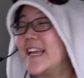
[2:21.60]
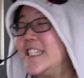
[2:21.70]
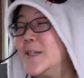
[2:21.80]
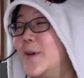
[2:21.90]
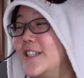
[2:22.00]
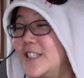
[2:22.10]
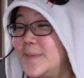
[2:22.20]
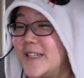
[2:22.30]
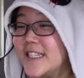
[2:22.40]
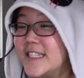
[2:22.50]
that she wants to
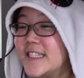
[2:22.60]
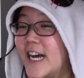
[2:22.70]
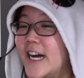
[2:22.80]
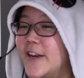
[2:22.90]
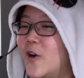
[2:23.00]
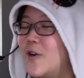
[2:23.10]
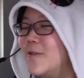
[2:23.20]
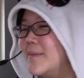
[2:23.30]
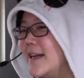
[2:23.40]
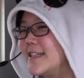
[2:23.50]
be the sun. Oh
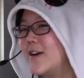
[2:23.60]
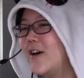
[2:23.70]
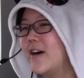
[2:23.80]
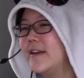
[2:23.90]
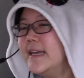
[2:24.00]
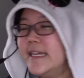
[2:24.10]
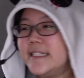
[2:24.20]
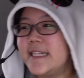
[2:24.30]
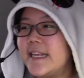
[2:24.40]
my god. She,